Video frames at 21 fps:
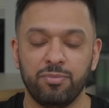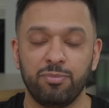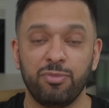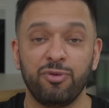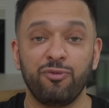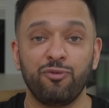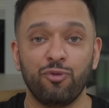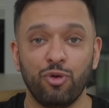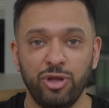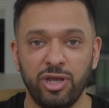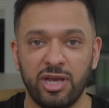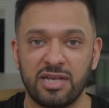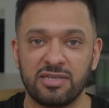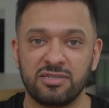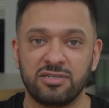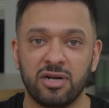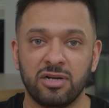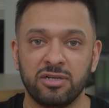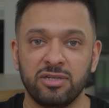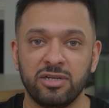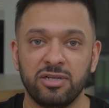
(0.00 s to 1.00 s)
Before you get
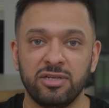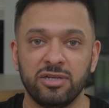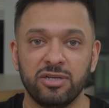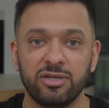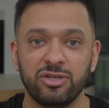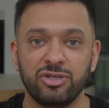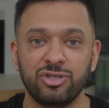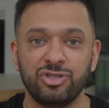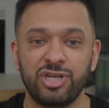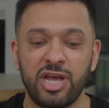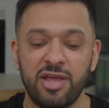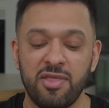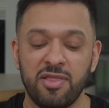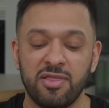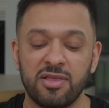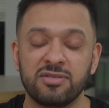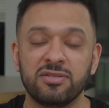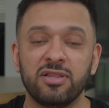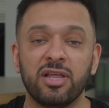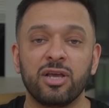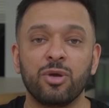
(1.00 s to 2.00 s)
started, check that
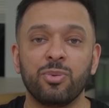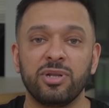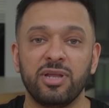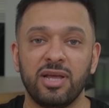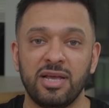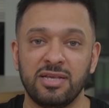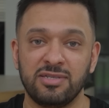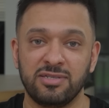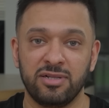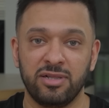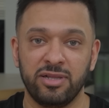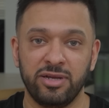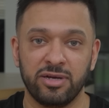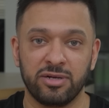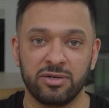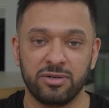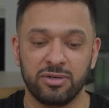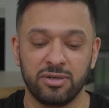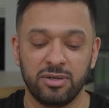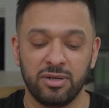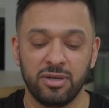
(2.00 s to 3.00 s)
this liquid is clear
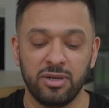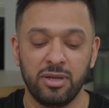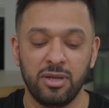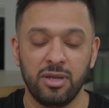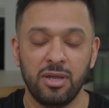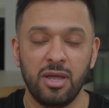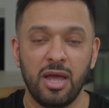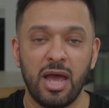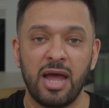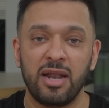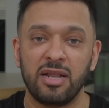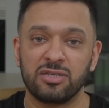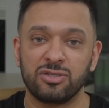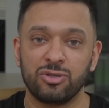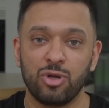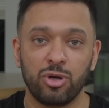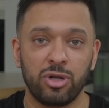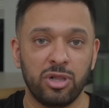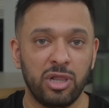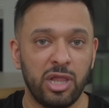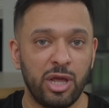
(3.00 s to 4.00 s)
and it's
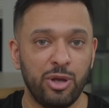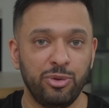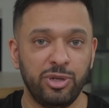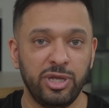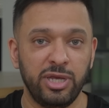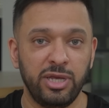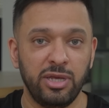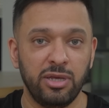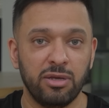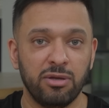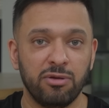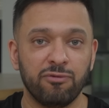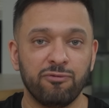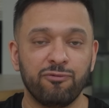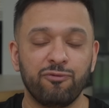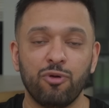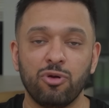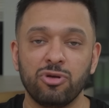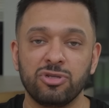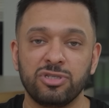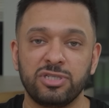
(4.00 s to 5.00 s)
not cloudy,
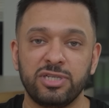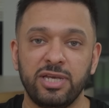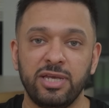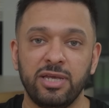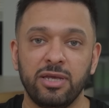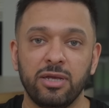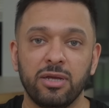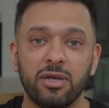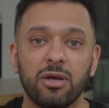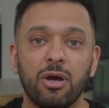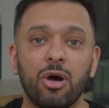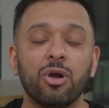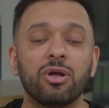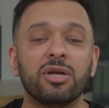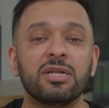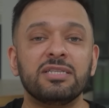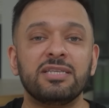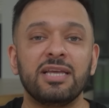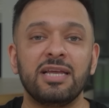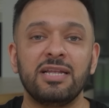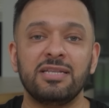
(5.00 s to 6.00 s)
frosty or
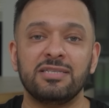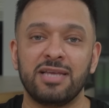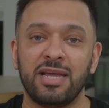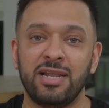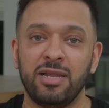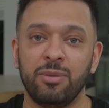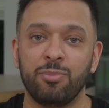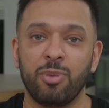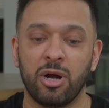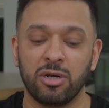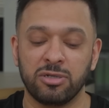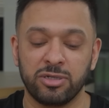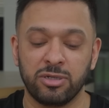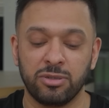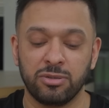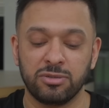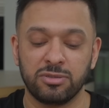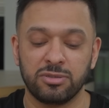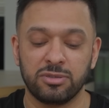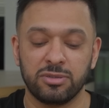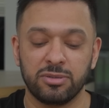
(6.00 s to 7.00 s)
contains any
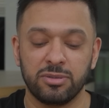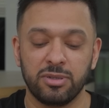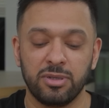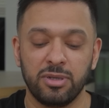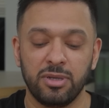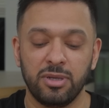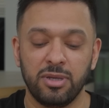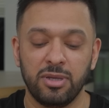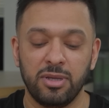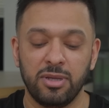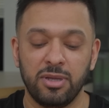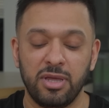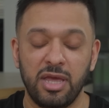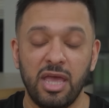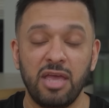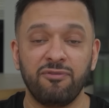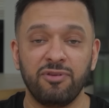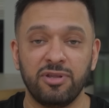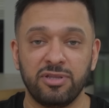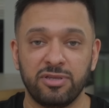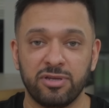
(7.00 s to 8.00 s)
particles.
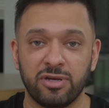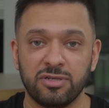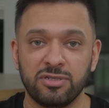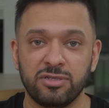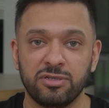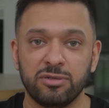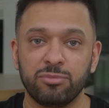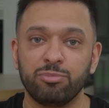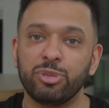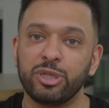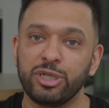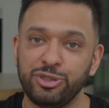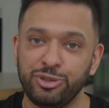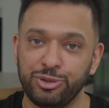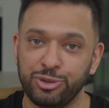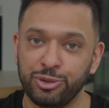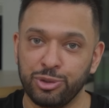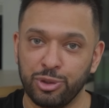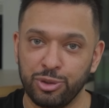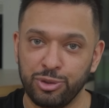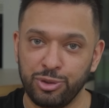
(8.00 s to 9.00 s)
If it does, please
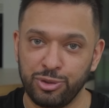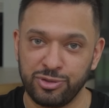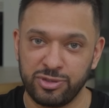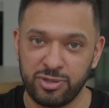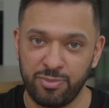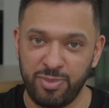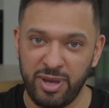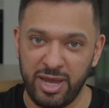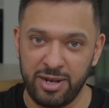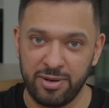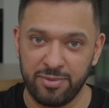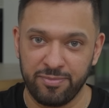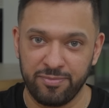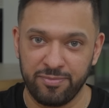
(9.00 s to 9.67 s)
do not use the pen.